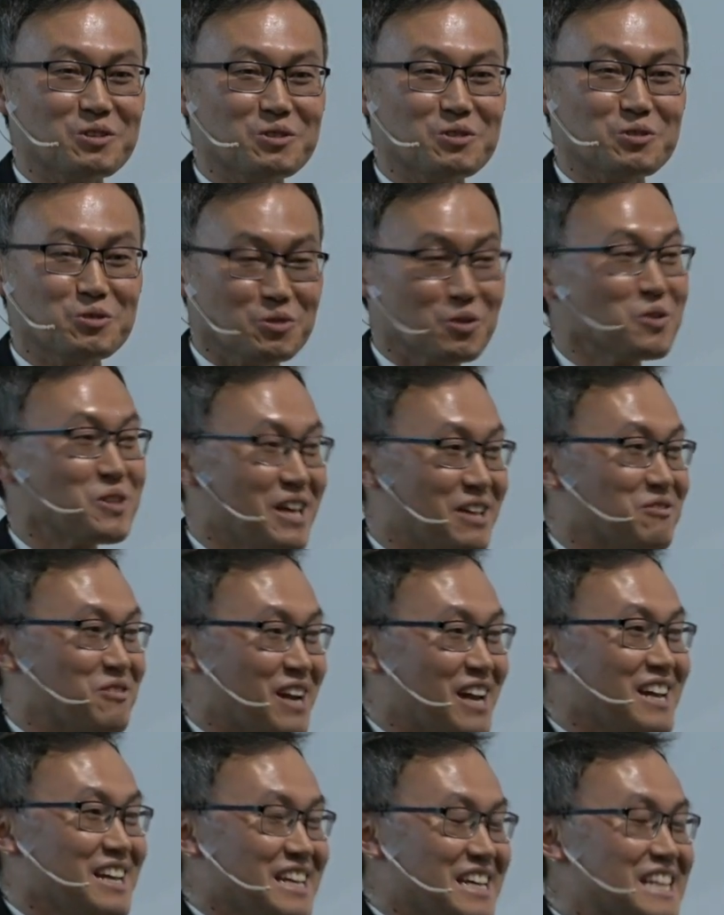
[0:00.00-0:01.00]
You know that,
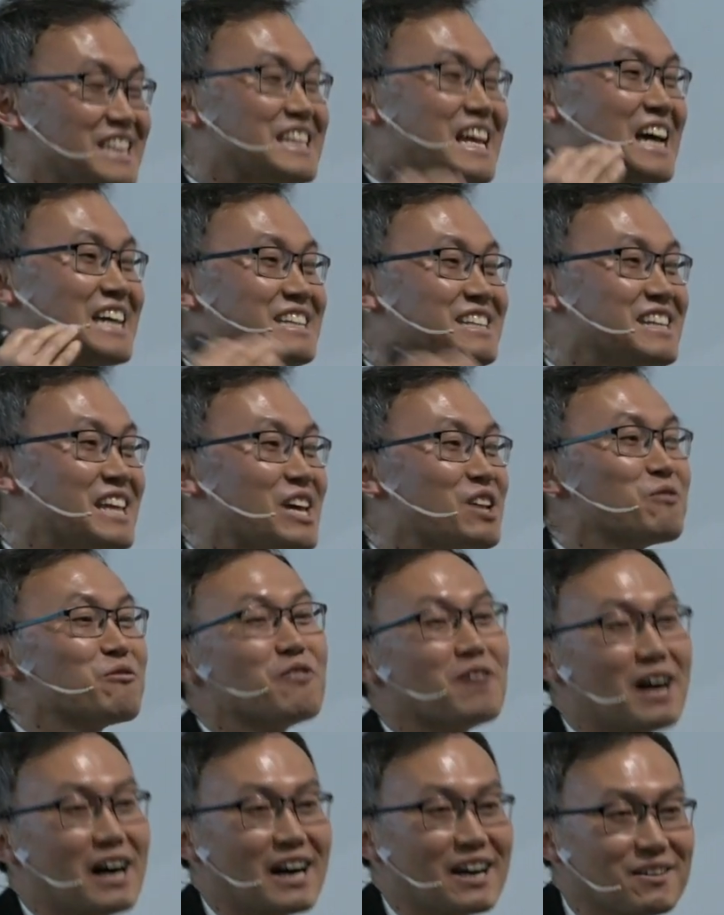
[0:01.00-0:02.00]
right? In
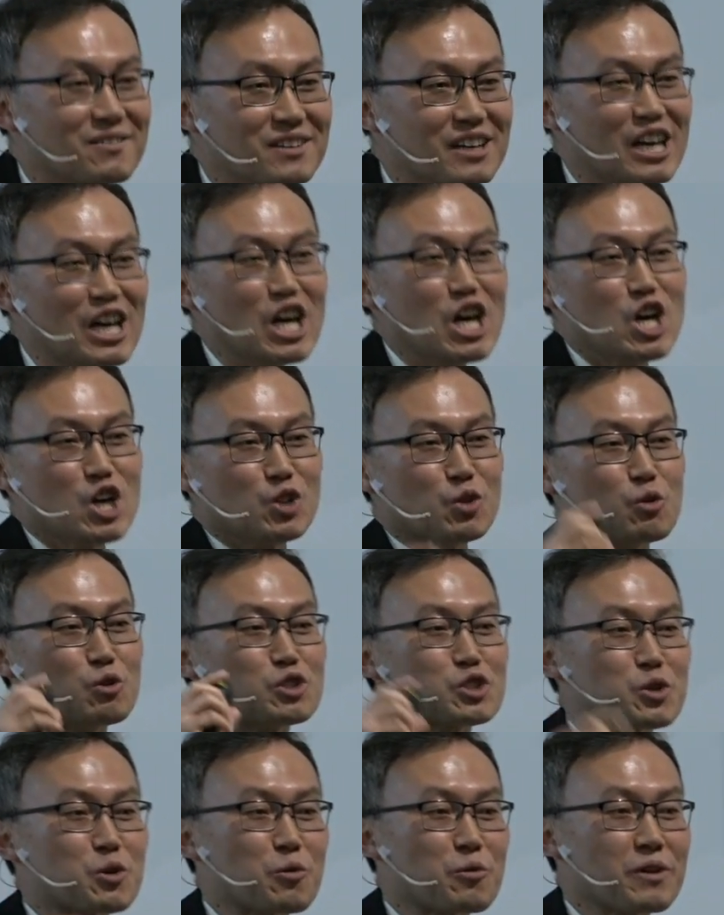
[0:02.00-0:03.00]
1985,
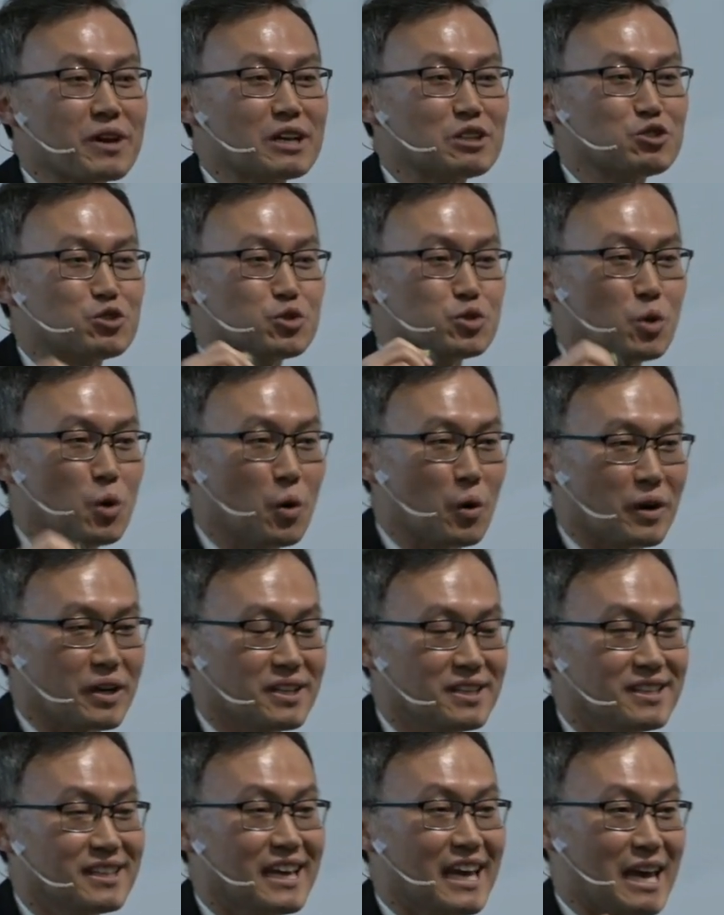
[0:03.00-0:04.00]
North Korea
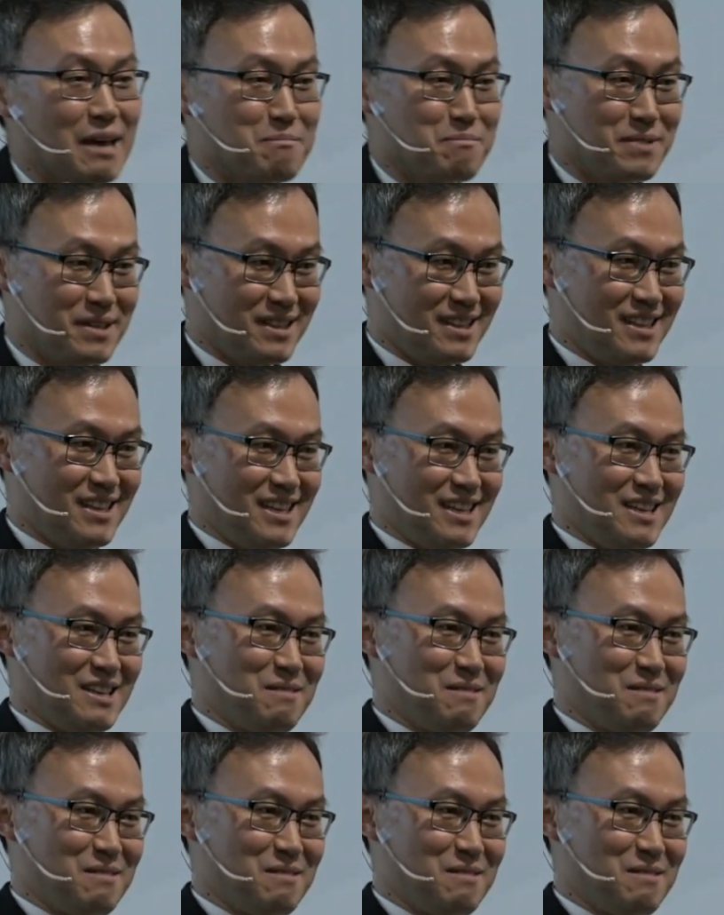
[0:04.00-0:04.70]
joined NPT